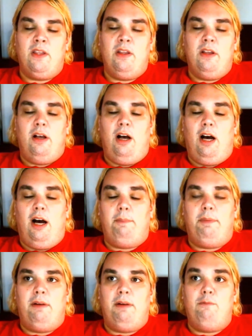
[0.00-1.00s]
Uh,
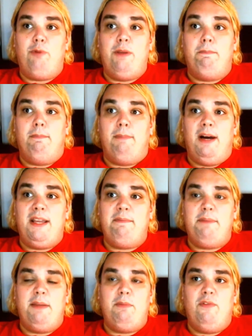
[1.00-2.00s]
but we might
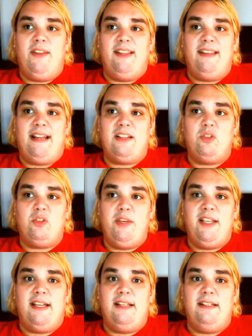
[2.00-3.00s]
be moving next
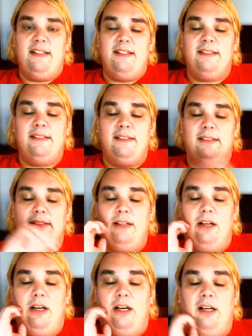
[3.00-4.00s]
weekend,
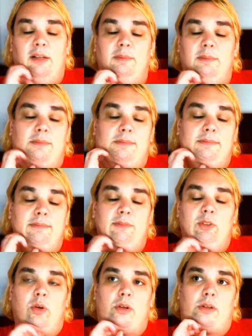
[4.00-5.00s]
um,
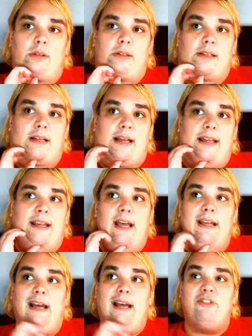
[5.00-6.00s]
and
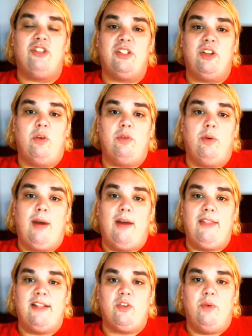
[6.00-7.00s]
and I just don't know how
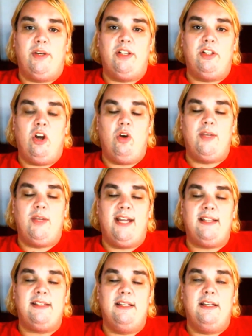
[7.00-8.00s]
that's going to go yet.